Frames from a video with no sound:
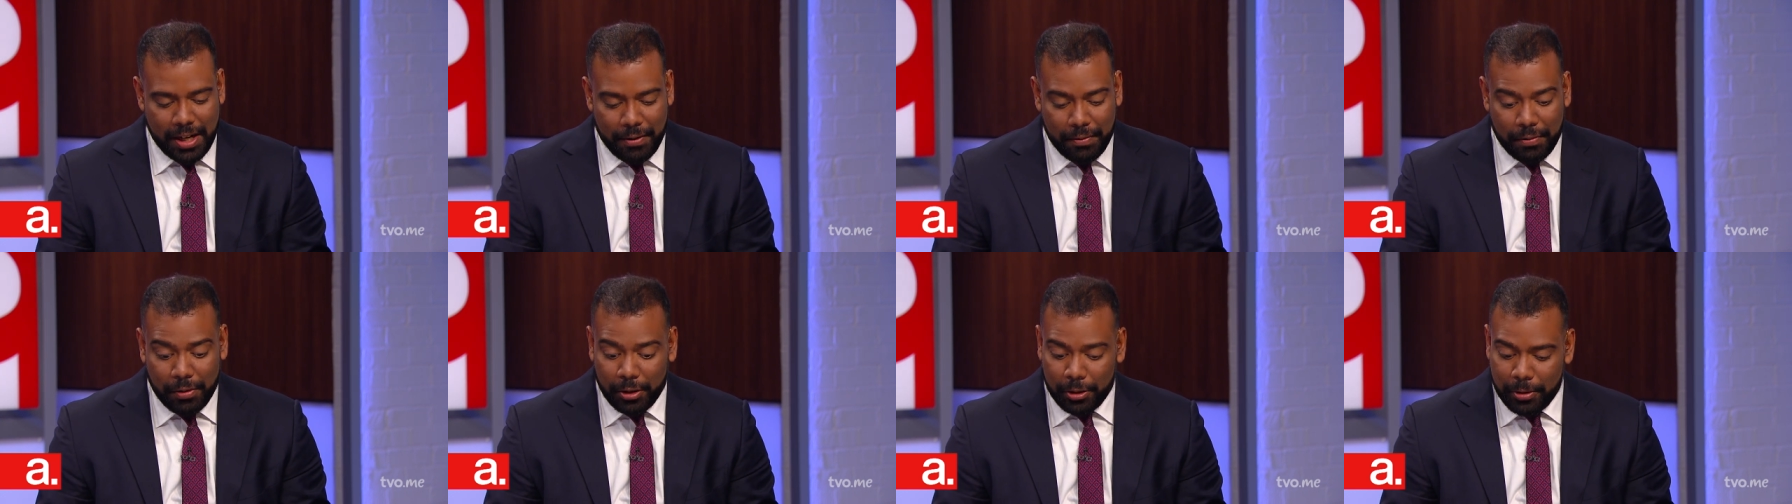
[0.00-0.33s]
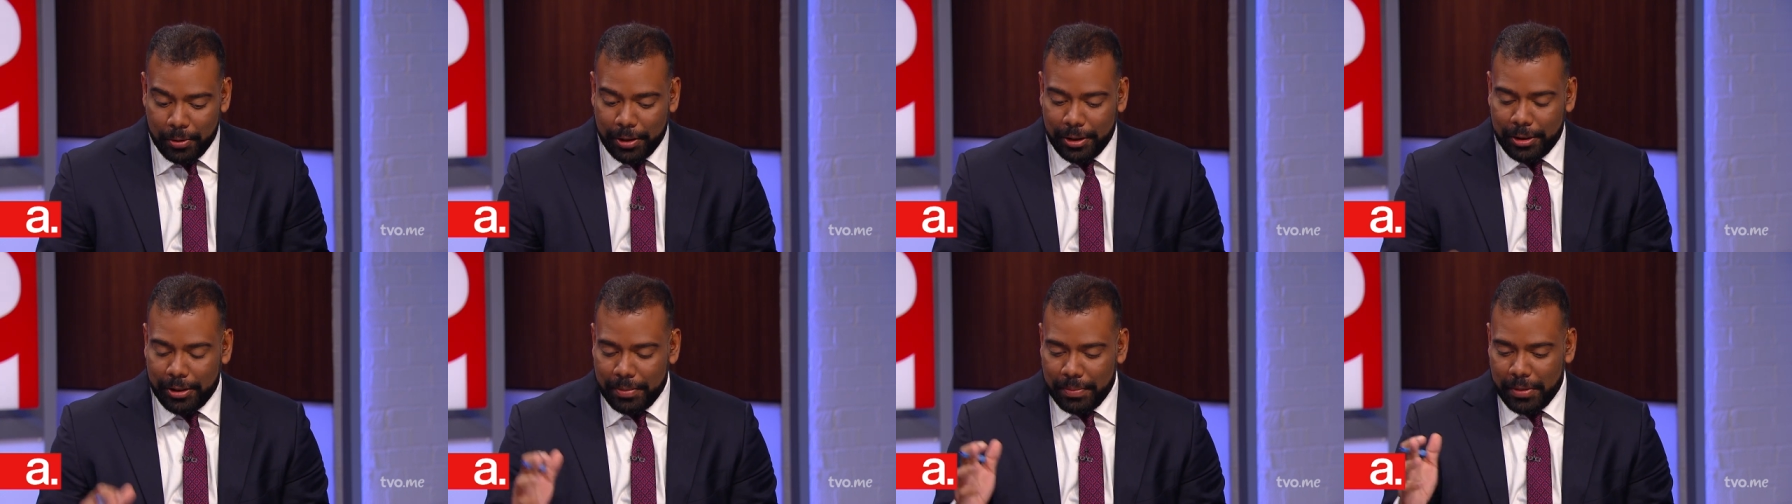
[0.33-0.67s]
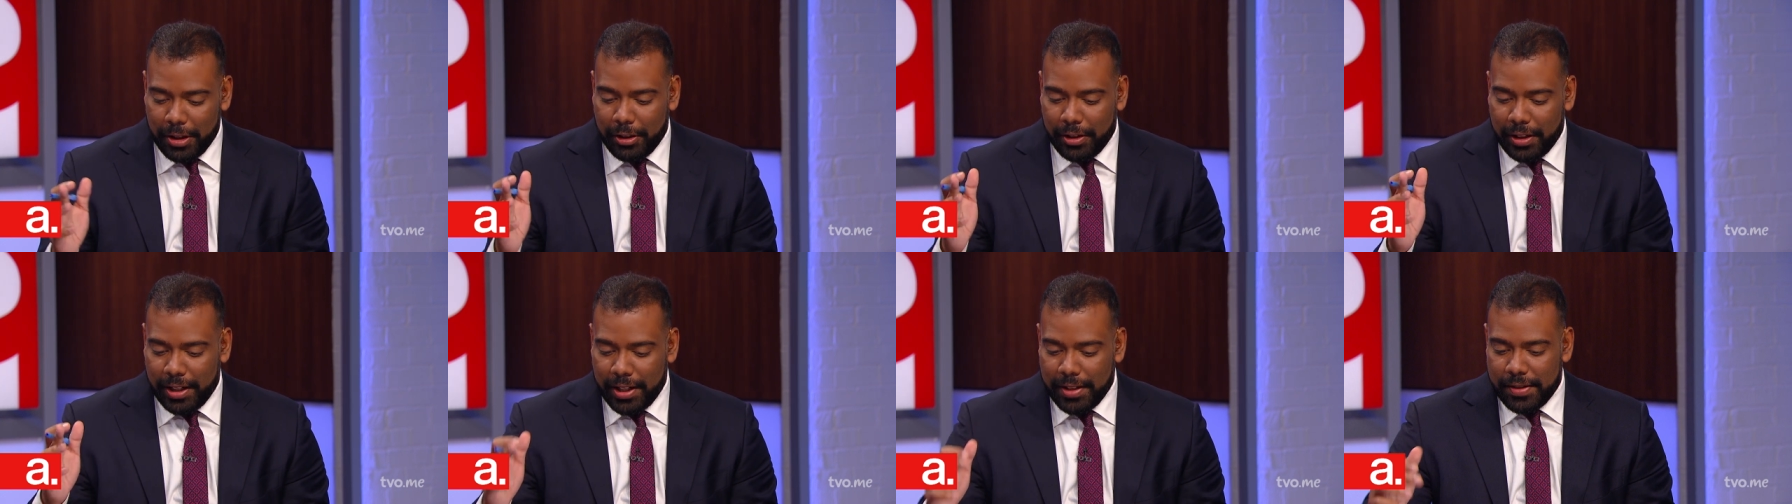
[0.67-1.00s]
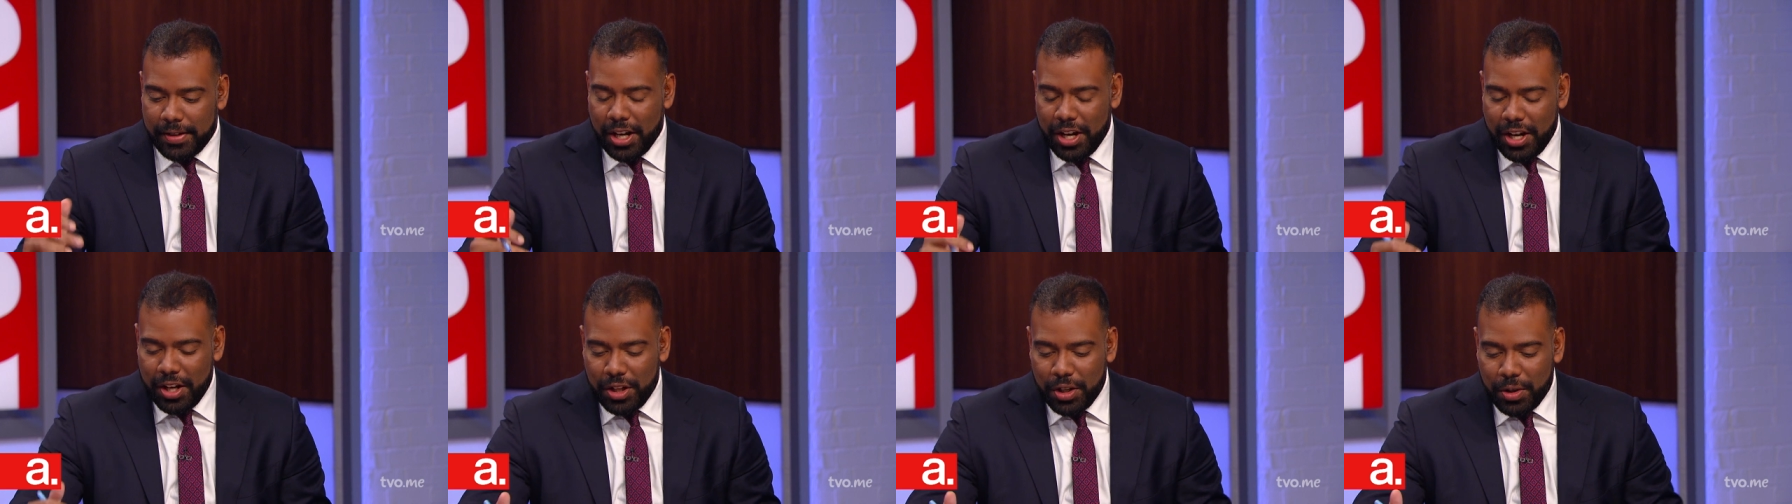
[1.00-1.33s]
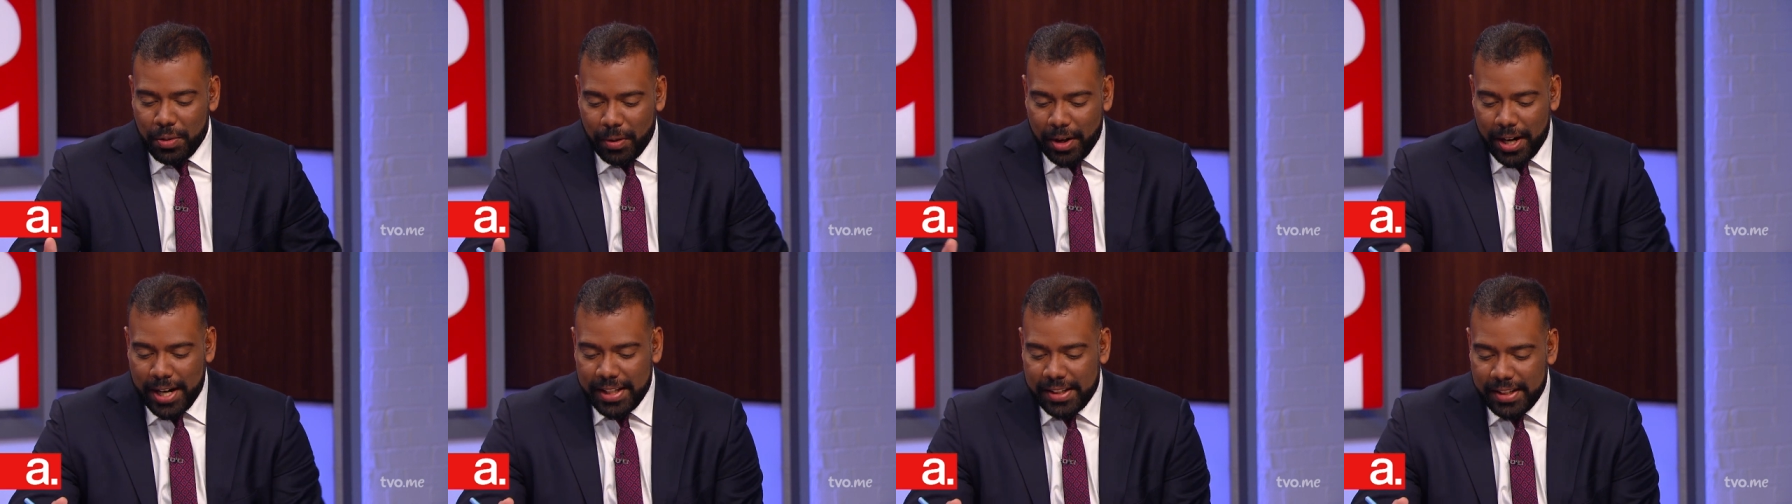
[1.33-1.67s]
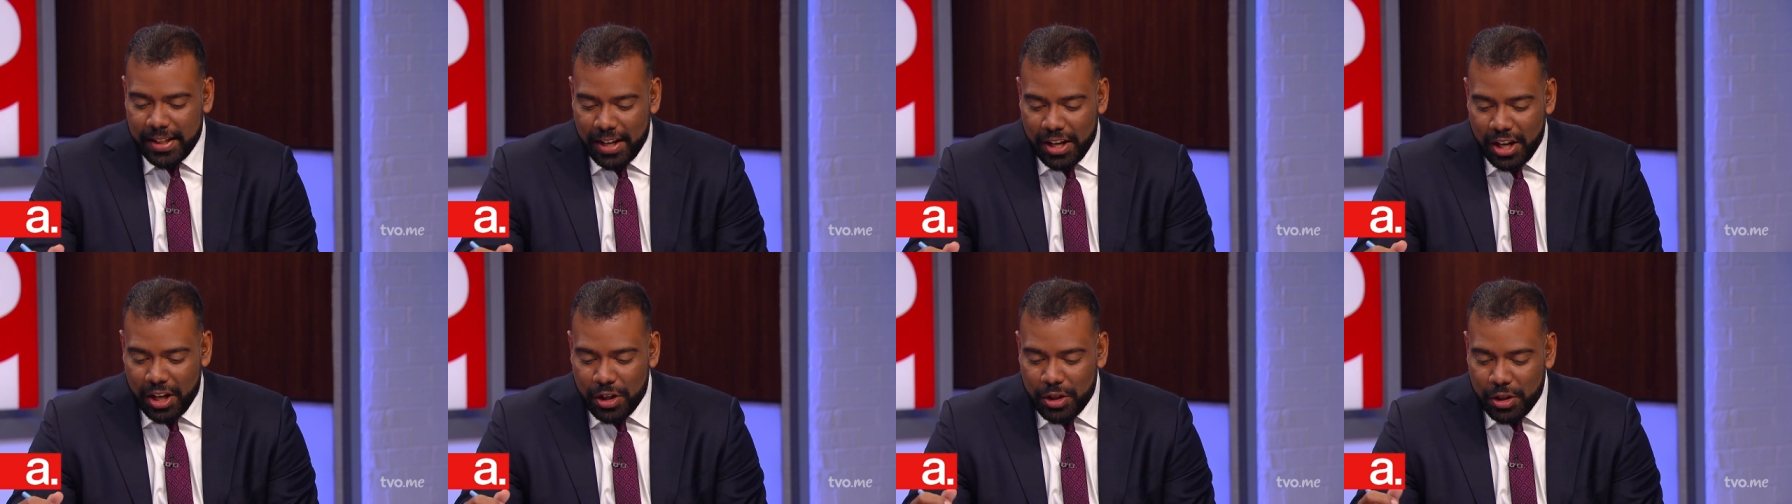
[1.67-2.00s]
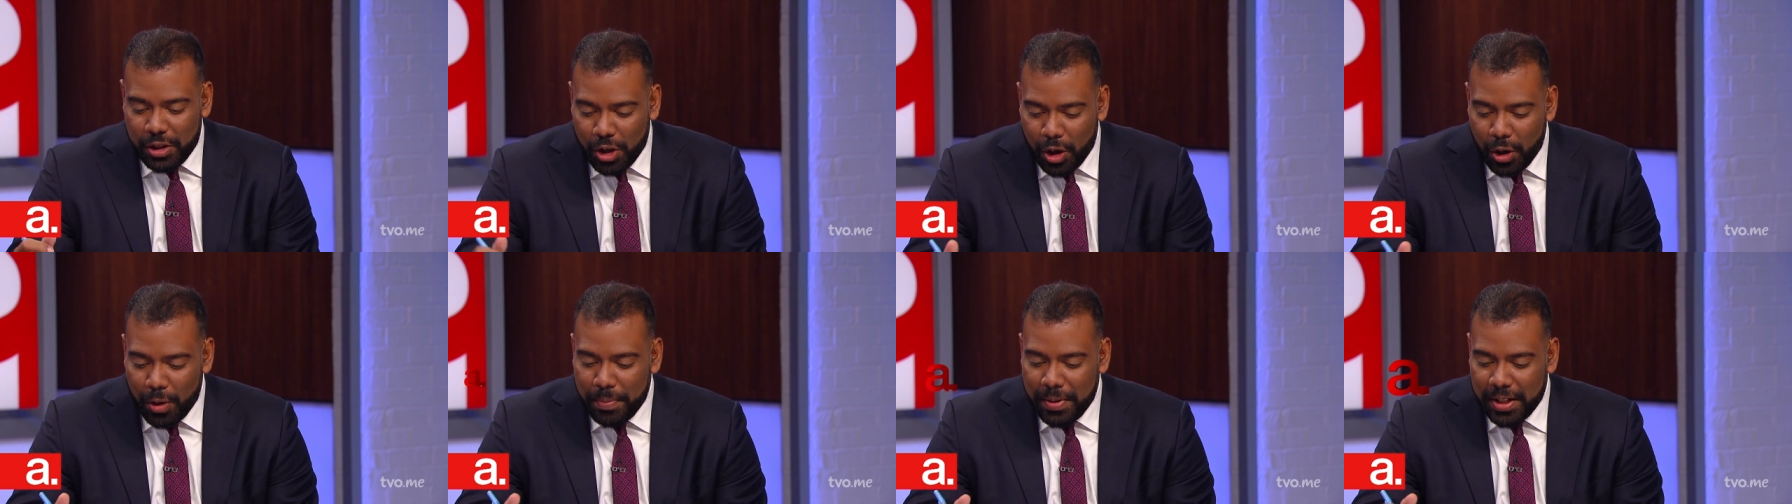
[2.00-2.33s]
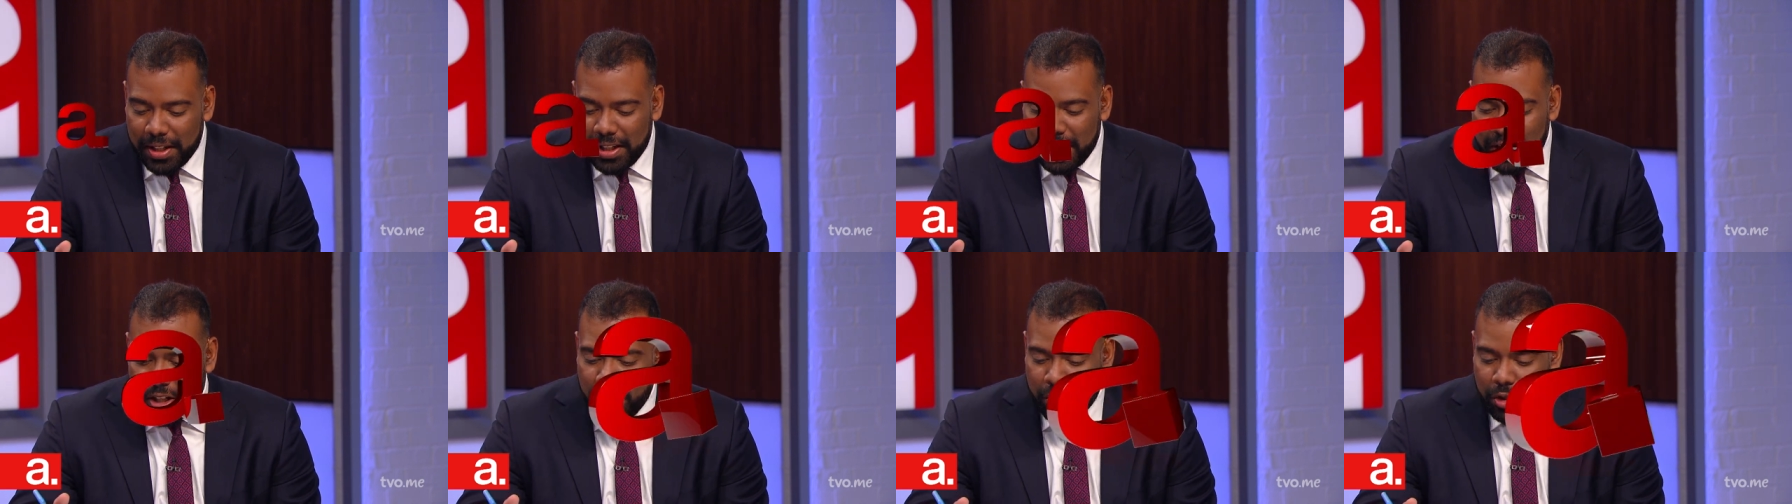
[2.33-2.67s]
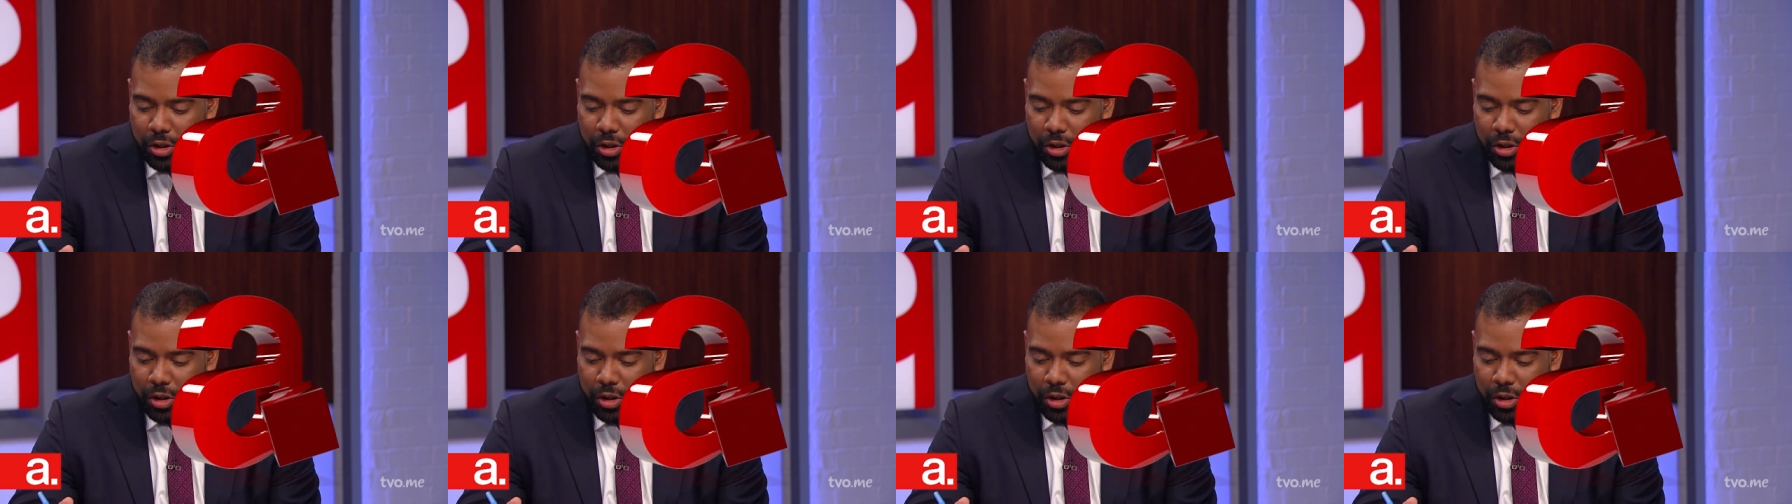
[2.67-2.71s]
for queer communities. You write, "Nobody